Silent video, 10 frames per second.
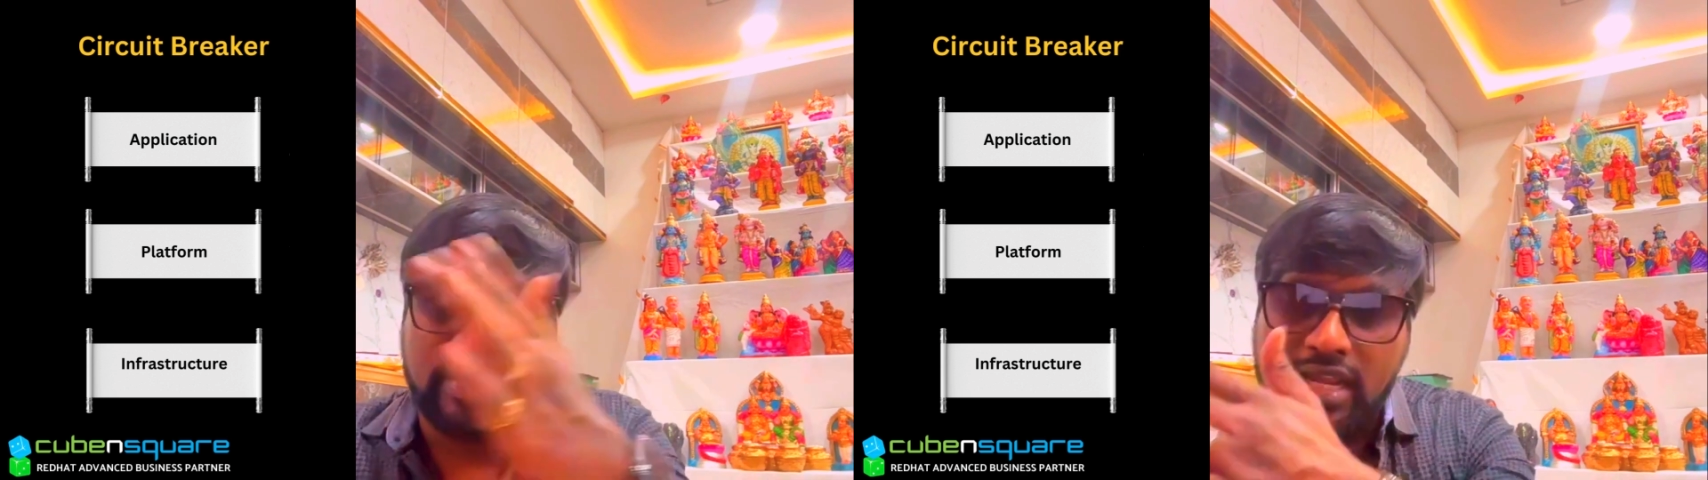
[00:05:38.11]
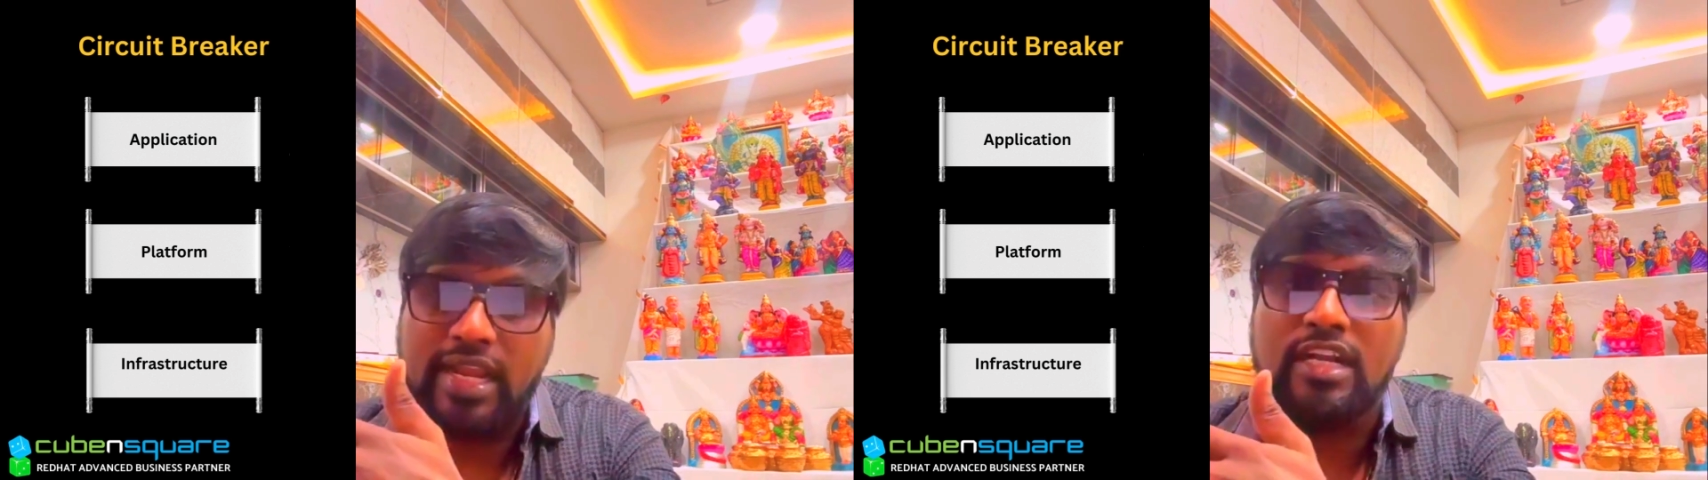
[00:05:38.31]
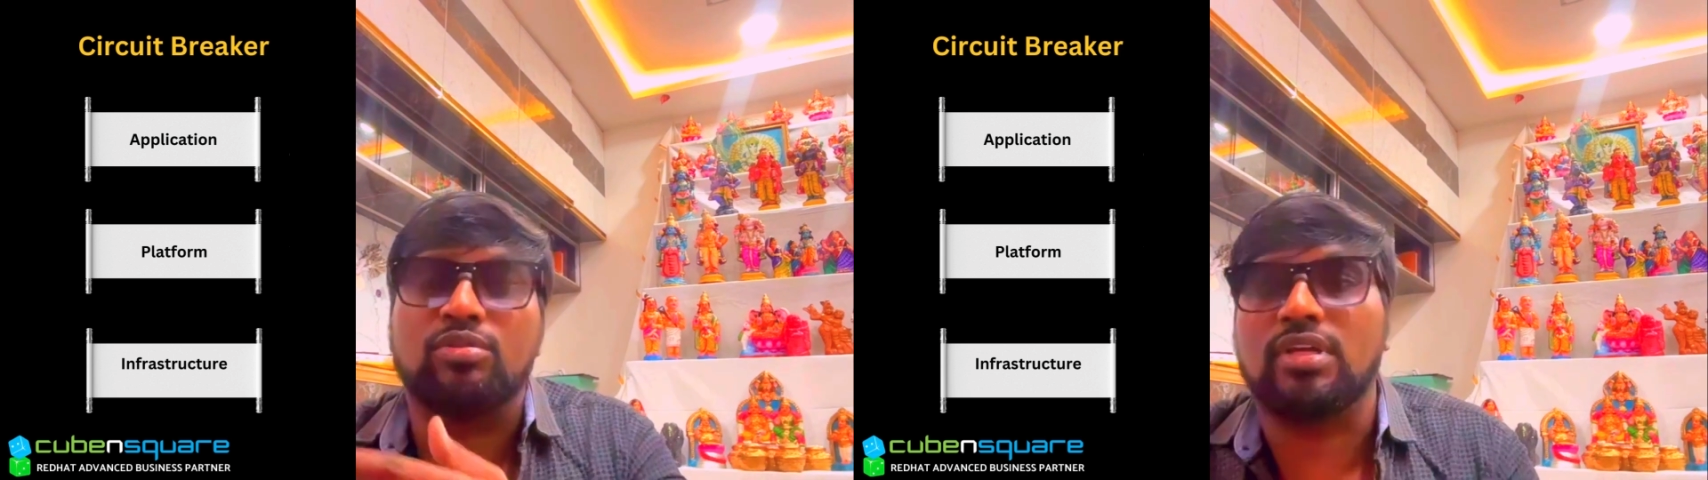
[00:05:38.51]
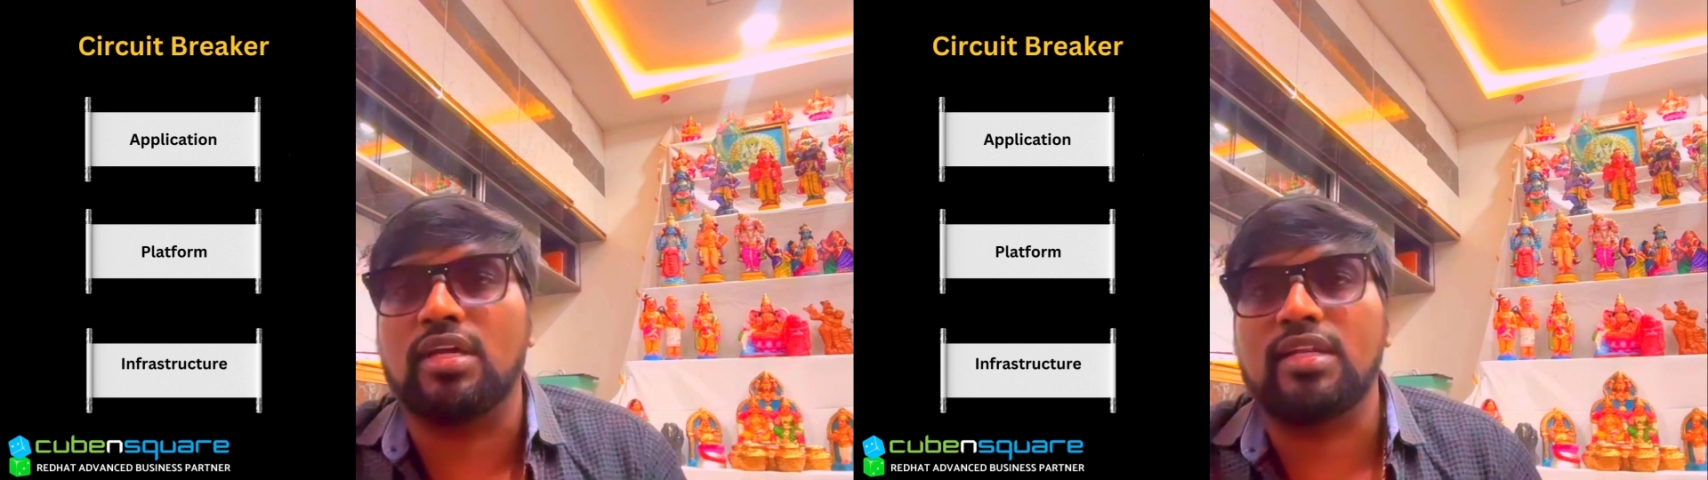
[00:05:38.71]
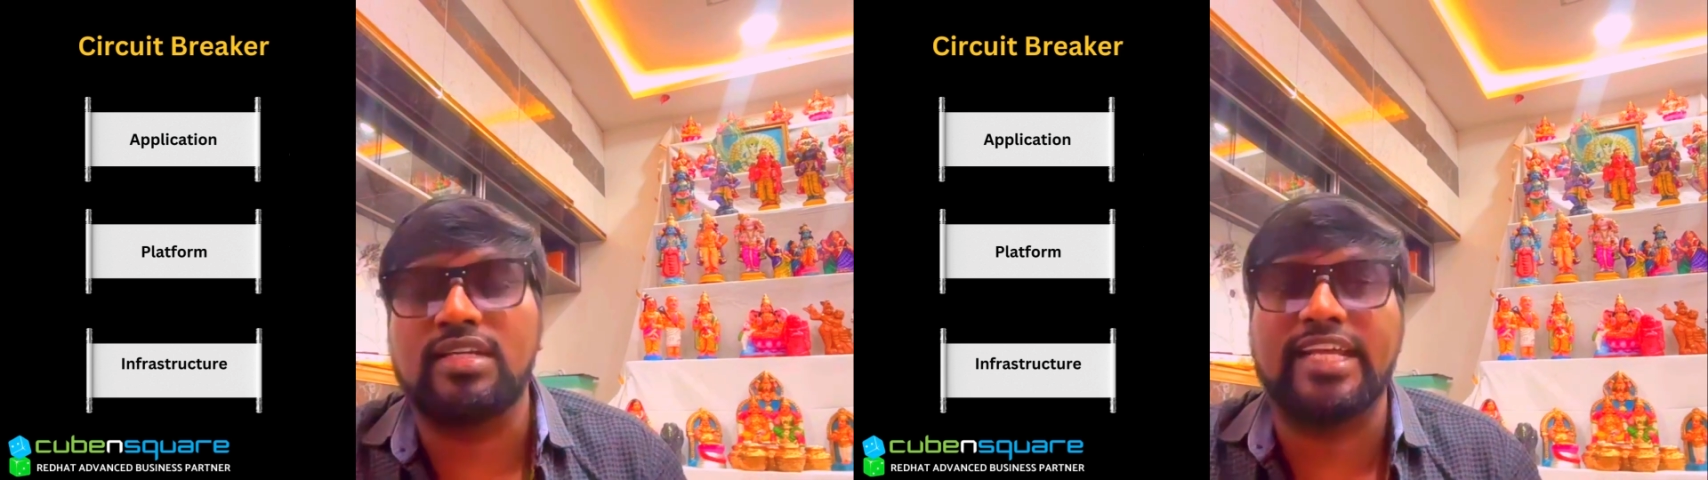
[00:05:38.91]
taken to
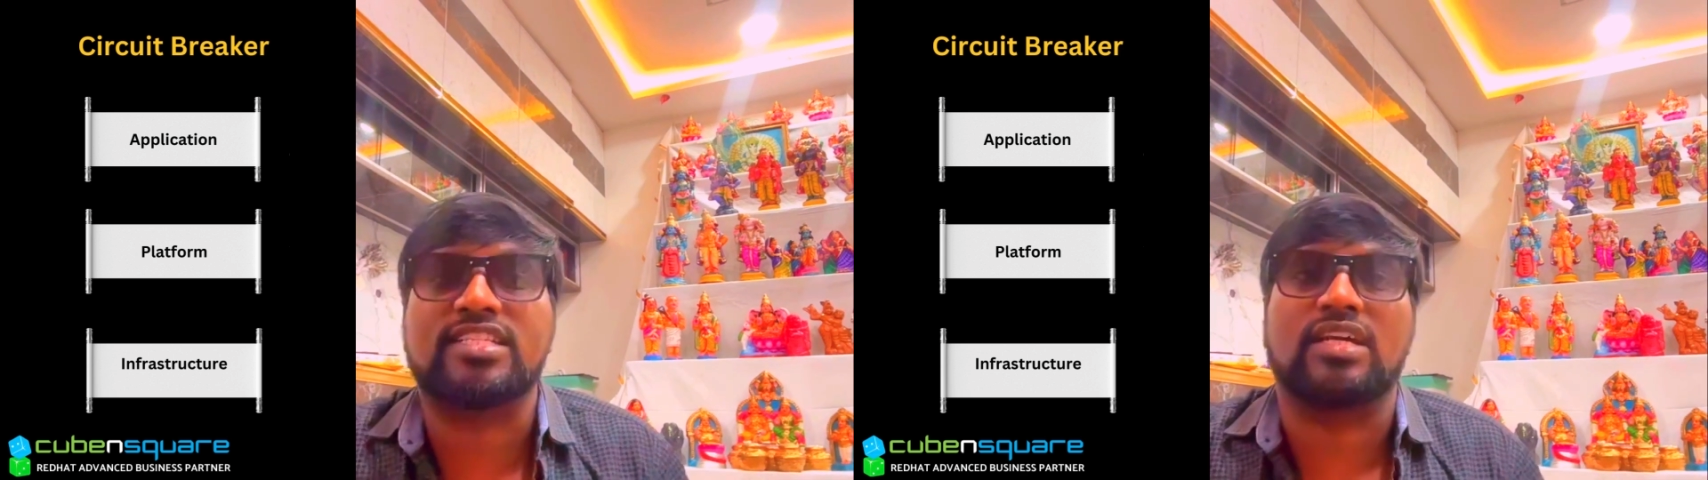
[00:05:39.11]
the next